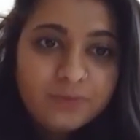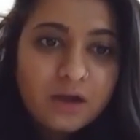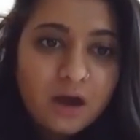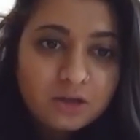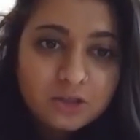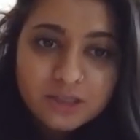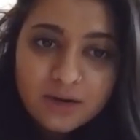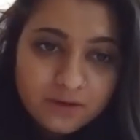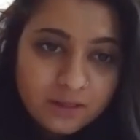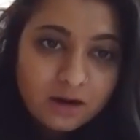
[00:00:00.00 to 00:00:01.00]
The colors and
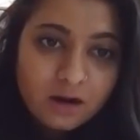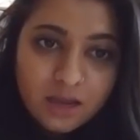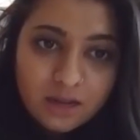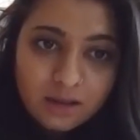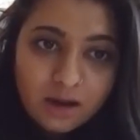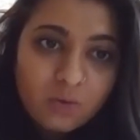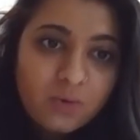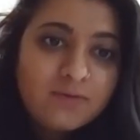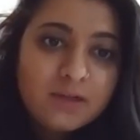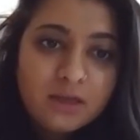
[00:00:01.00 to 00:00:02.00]
everything are in there. We
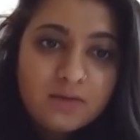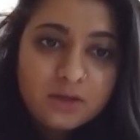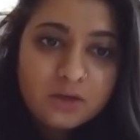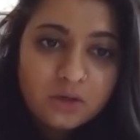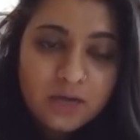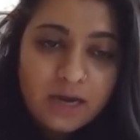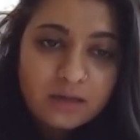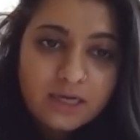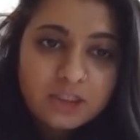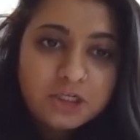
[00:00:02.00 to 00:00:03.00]
even leave a little
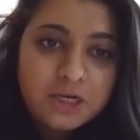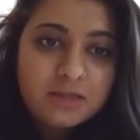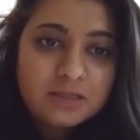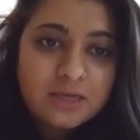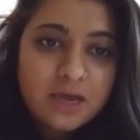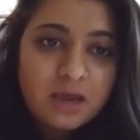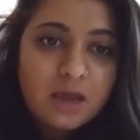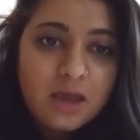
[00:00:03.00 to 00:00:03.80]
guideline sheet that's like,